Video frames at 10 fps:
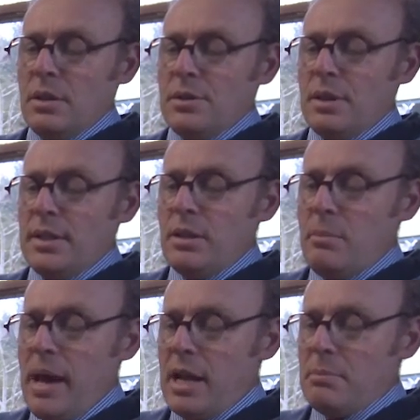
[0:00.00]
The little
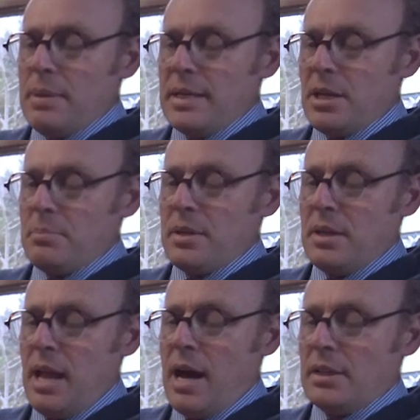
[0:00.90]
man picked up the
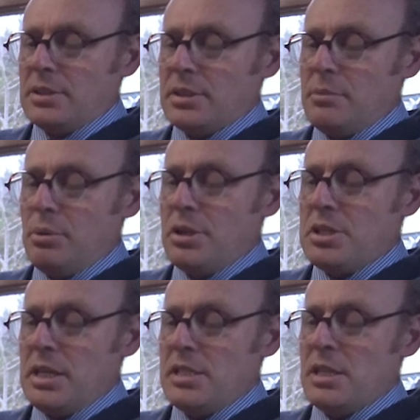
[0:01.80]
glass and put it
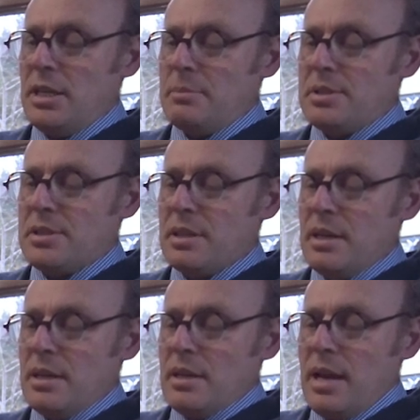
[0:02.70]
to his lips,
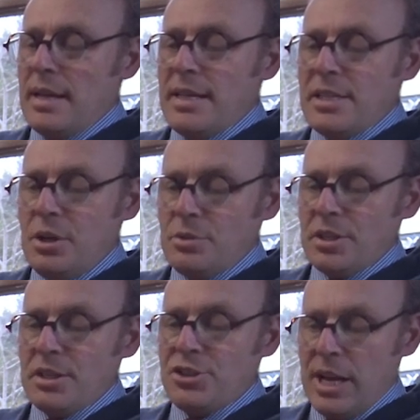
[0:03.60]
and he
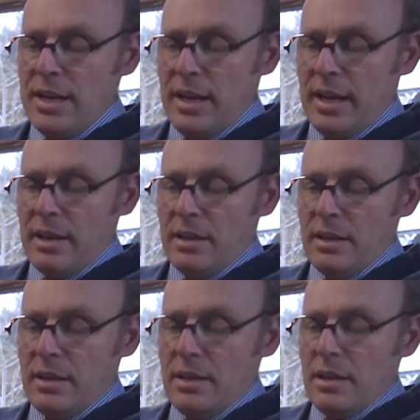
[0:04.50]
tilted it gently.
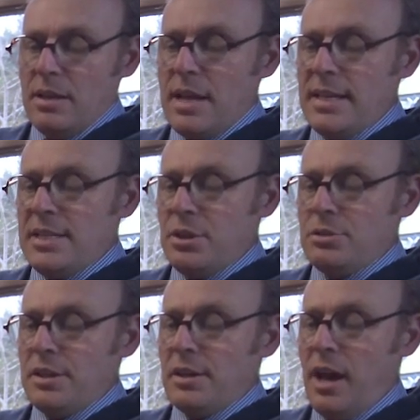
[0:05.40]
Then he
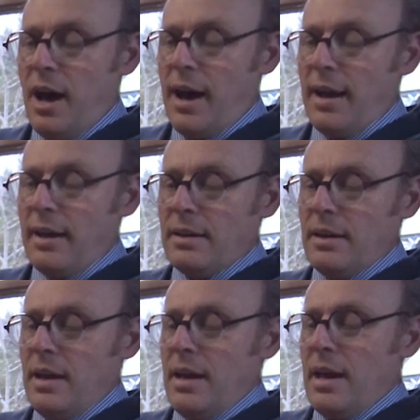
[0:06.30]
tilted it higher
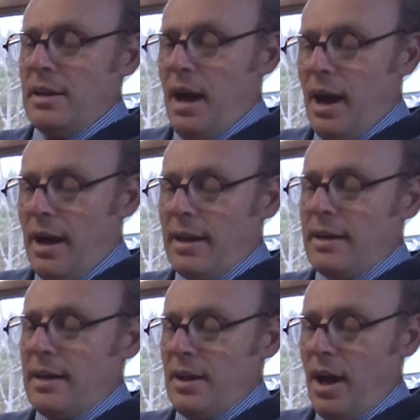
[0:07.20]
and
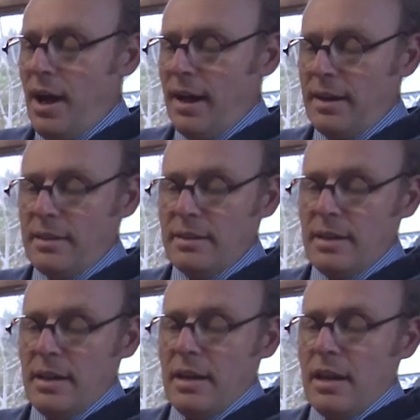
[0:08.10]
higher and higher,
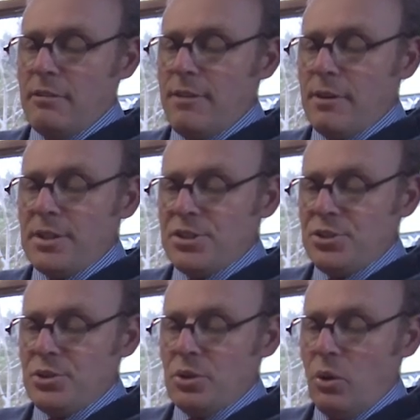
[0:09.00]
and very
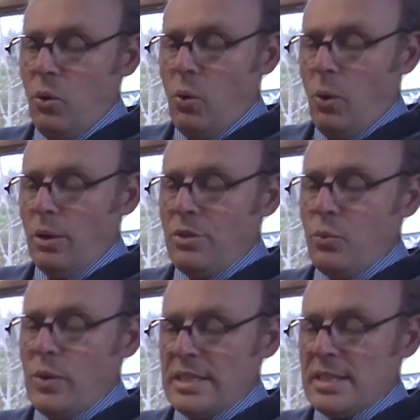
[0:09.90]
soon all of the
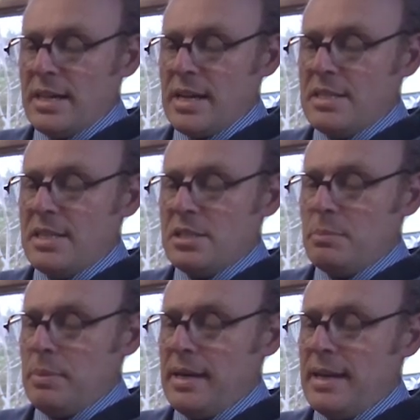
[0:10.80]
whiskey had
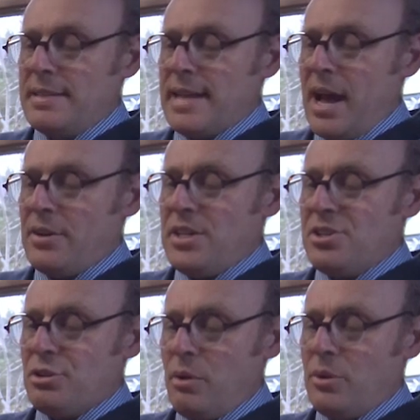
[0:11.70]
disappeared down
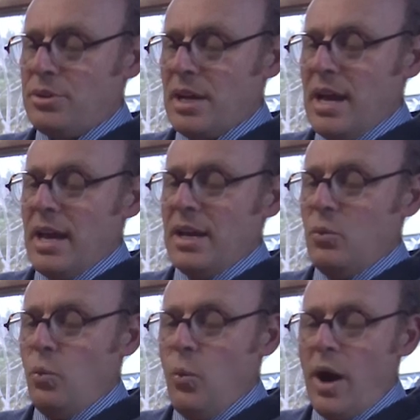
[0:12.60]
his throat
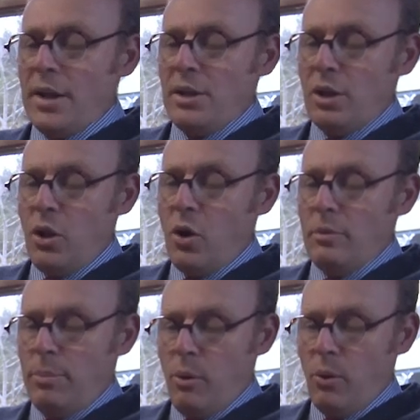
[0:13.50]
in one
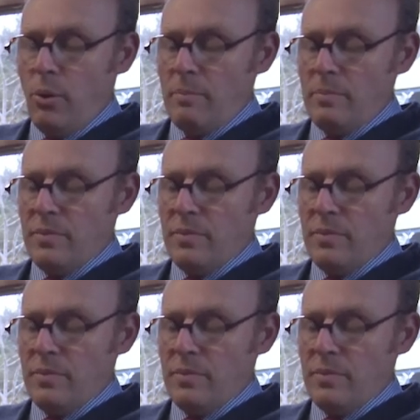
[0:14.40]
long pour.